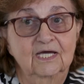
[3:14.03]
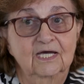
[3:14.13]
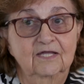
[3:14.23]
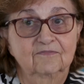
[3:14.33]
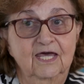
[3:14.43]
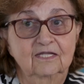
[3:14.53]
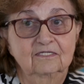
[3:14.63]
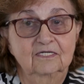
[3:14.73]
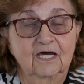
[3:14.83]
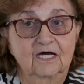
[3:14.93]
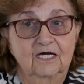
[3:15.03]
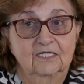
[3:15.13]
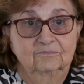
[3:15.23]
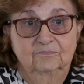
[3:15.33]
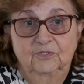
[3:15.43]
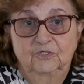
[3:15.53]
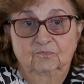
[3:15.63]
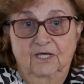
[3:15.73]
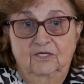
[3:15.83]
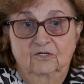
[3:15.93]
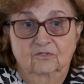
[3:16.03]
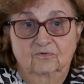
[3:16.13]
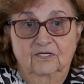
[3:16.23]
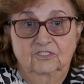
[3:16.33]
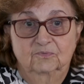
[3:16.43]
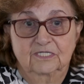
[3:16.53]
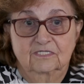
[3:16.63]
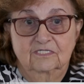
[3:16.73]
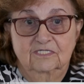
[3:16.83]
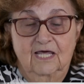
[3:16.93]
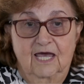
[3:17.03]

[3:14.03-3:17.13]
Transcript: And then you make your arrangements